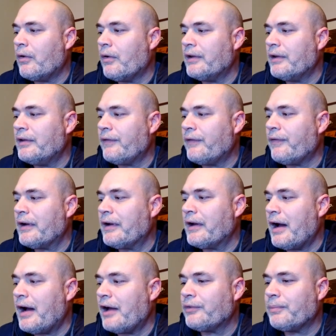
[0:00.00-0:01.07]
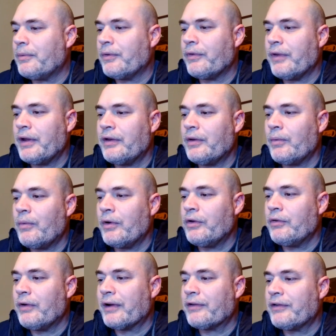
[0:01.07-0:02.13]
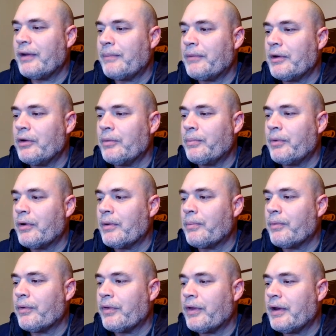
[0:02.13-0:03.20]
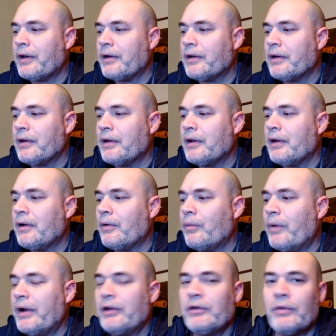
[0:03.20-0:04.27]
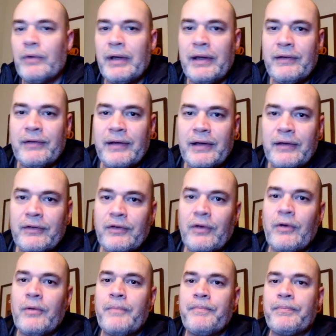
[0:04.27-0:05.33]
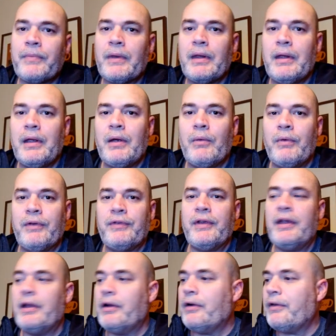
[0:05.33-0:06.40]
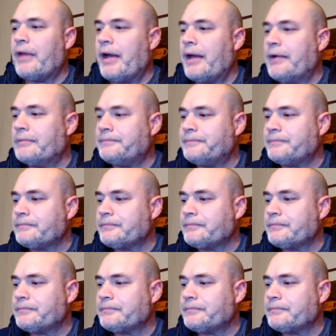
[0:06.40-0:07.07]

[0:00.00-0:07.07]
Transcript: or a different gospel than the one you accepted, you put up with it way too easily. So we see here that